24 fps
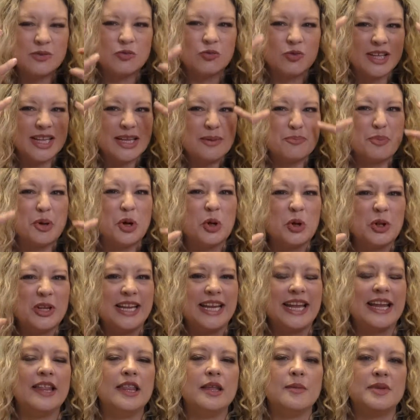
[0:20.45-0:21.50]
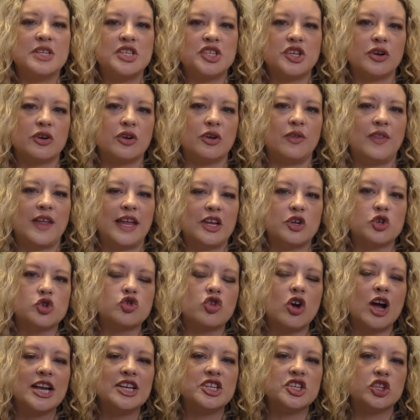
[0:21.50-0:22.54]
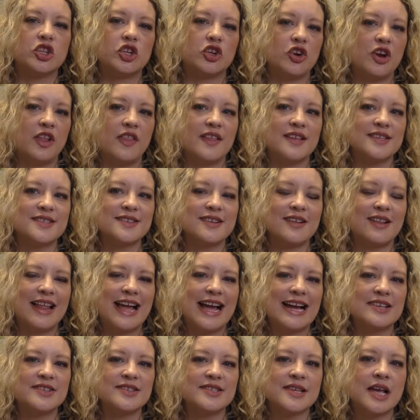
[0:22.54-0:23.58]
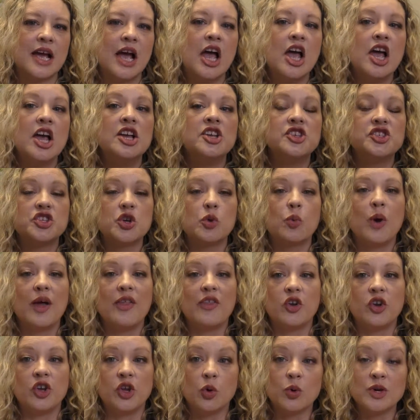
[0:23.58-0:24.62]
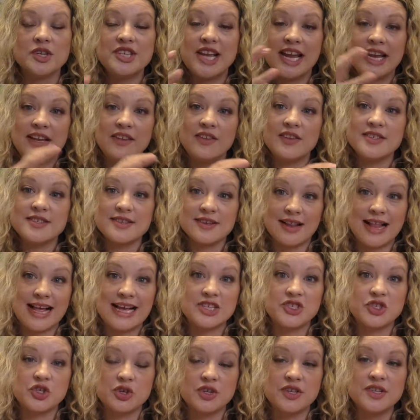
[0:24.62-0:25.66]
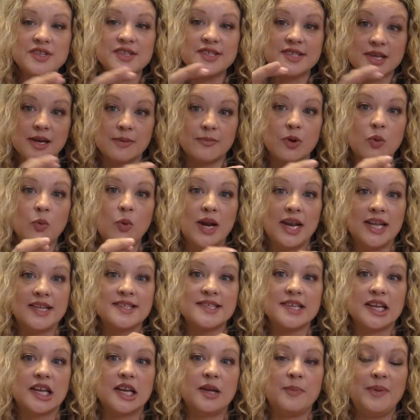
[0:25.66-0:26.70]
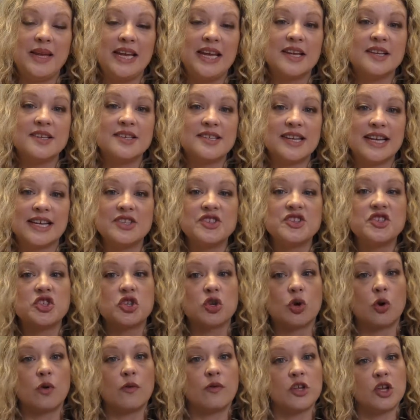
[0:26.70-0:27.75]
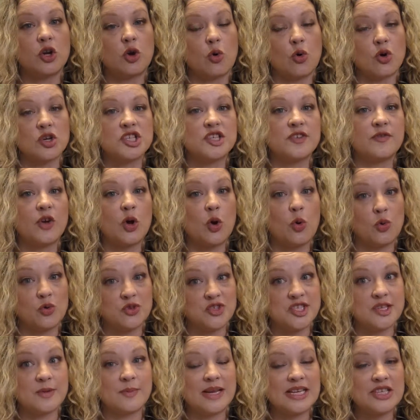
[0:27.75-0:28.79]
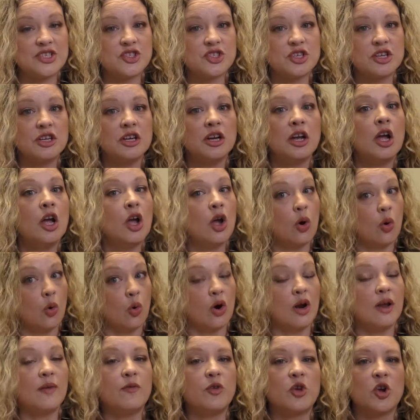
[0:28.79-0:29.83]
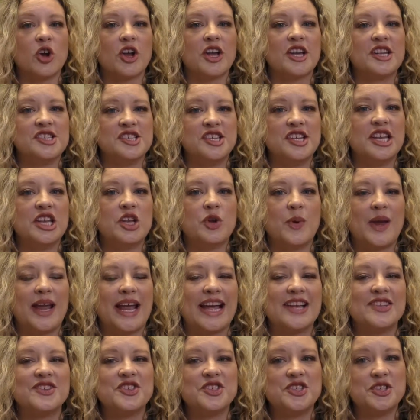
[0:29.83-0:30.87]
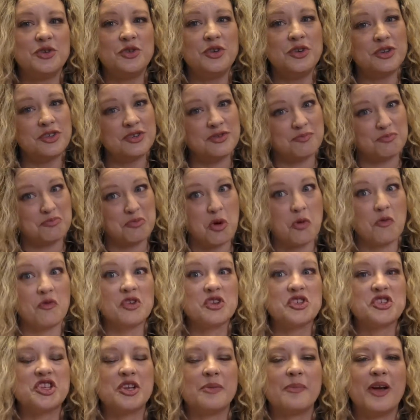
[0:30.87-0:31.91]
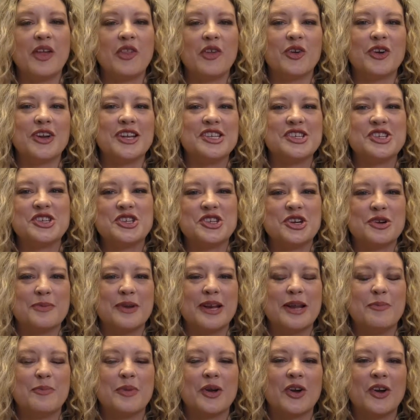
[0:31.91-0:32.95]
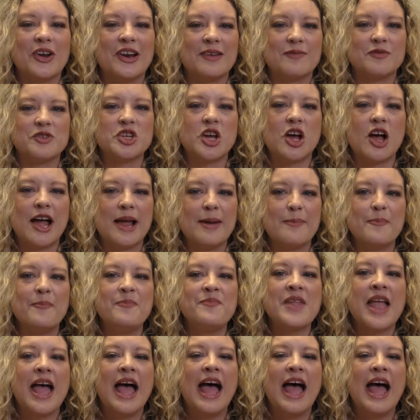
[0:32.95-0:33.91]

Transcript: really pulling in the material that you're trying to learn in this class. So whether you're taking this class during the summer when it's going to be condensed or over the course of a whole semester, or if you're a continuing ed student over some other indeterminate period of time,